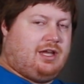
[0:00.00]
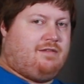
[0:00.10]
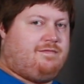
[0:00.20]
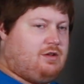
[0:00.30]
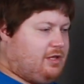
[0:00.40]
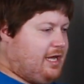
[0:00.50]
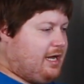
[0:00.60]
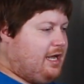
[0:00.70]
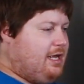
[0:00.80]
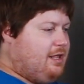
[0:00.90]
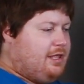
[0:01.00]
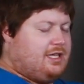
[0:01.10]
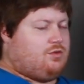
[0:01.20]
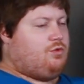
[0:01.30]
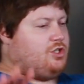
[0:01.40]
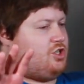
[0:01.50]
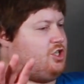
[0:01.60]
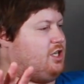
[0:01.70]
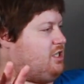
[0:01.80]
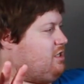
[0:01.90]
Like, it felt like this was
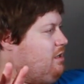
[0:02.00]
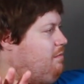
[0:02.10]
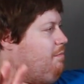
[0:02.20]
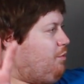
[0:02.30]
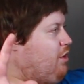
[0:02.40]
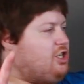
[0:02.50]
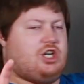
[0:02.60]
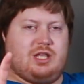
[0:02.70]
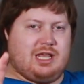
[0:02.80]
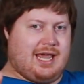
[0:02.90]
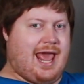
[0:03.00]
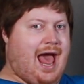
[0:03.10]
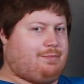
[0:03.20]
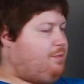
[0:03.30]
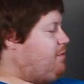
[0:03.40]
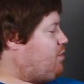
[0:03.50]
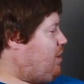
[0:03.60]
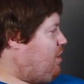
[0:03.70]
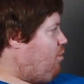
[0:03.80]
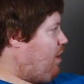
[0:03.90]
just bridging the gap
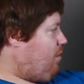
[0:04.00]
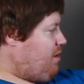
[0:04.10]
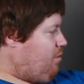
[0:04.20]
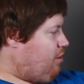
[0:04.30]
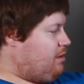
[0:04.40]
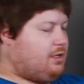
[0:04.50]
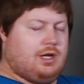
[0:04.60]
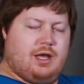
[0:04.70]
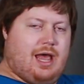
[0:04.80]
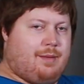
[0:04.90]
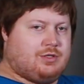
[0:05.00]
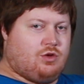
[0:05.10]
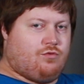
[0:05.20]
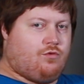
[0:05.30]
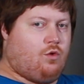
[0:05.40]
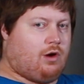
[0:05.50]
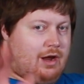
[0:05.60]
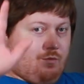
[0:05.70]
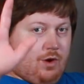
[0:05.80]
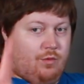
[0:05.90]
between where we were in episode 4
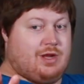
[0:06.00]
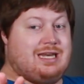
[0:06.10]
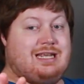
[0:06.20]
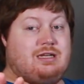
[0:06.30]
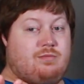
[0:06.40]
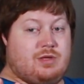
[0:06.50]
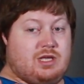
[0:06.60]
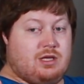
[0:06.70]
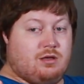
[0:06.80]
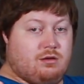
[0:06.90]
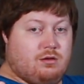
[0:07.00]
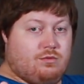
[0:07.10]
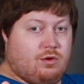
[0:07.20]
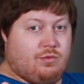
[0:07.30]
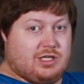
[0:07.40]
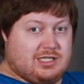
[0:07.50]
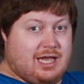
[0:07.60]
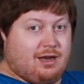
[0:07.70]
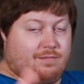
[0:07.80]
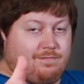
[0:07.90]
and where we need to be when we
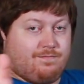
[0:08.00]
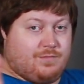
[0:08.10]
set up,